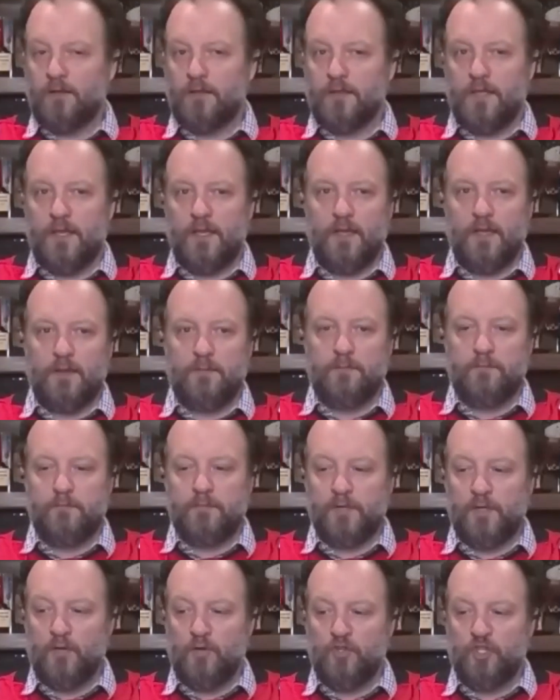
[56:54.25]
The
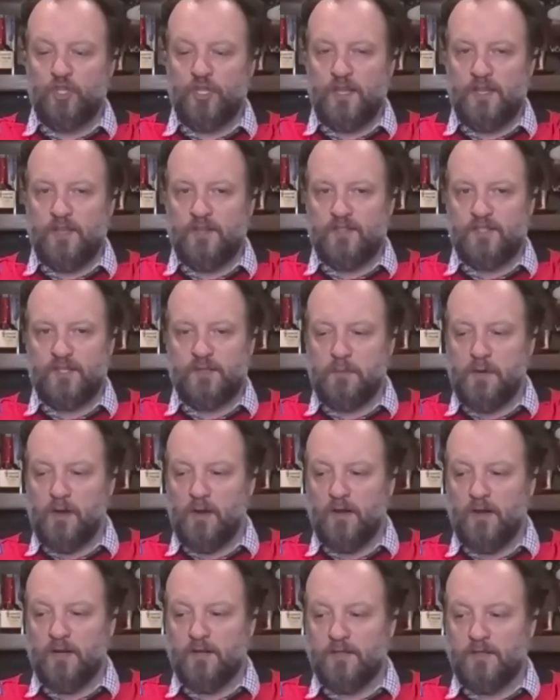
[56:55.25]
blue cheese
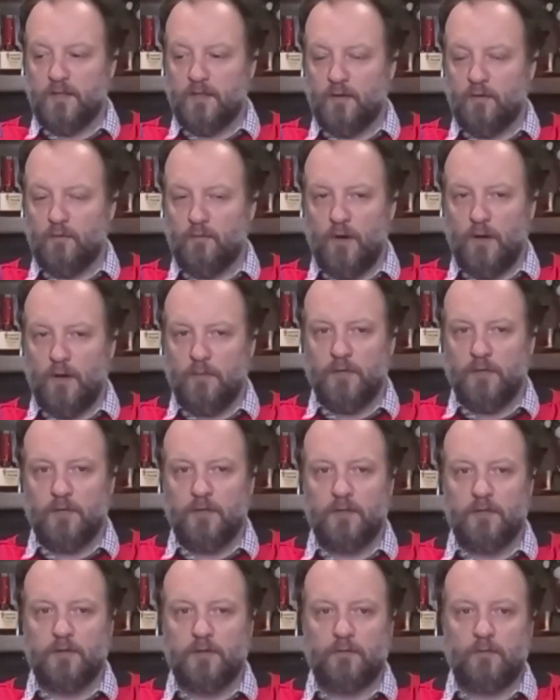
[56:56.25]
smeared into the
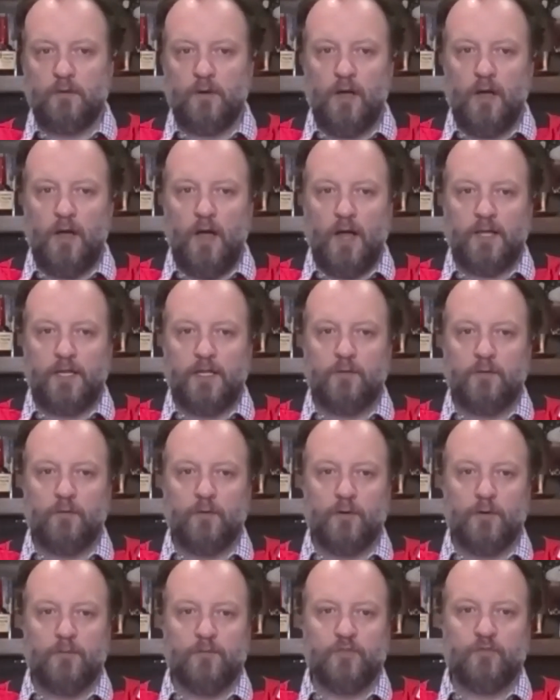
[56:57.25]
rubber hockey
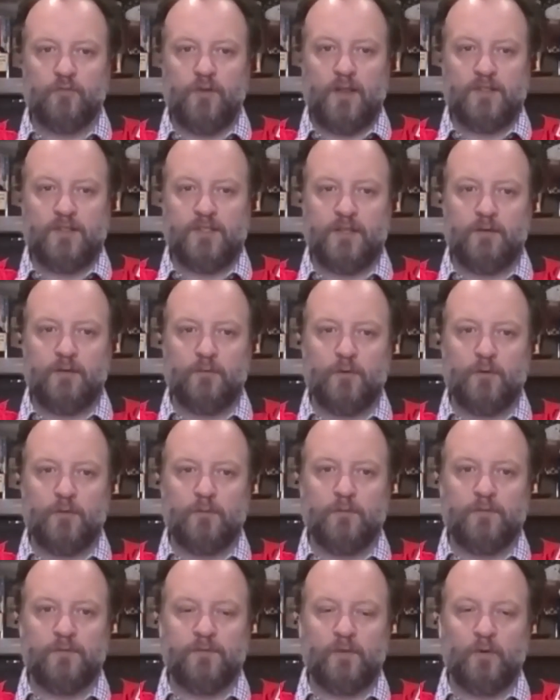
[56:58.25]
room dressing
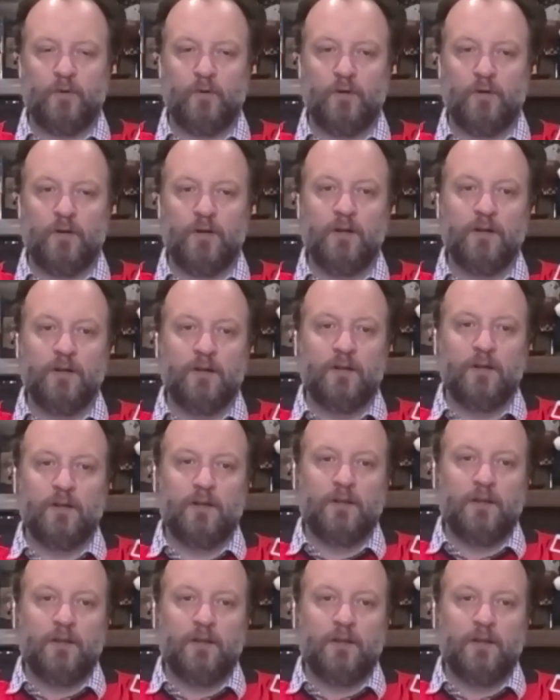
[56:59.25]
room floor